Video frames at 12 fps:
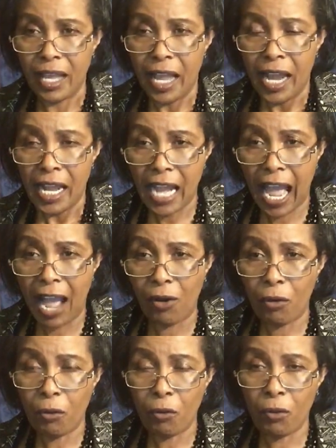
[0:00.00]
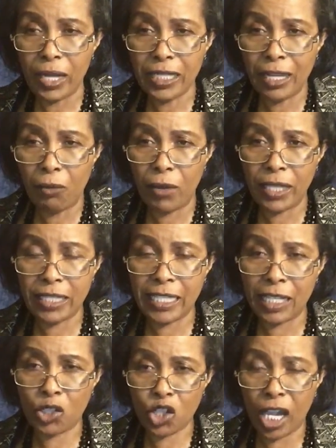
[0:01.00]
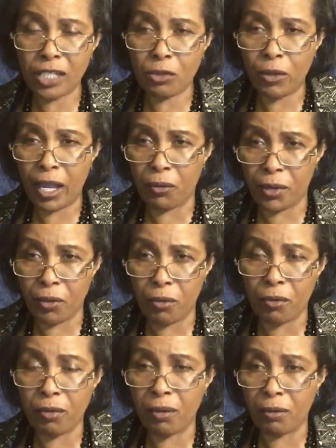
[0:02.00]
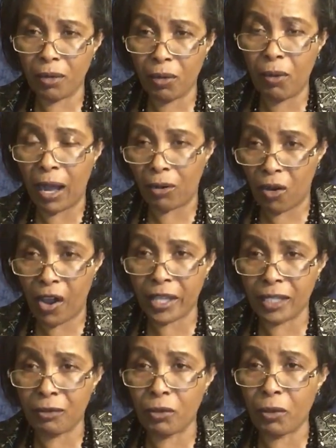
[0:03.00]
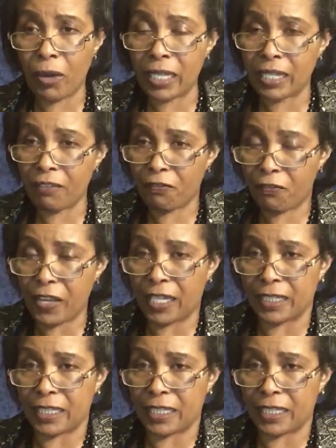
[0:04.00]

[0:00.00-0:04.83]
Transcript: Now, when they went, the church where we, we, we were going, we were in the field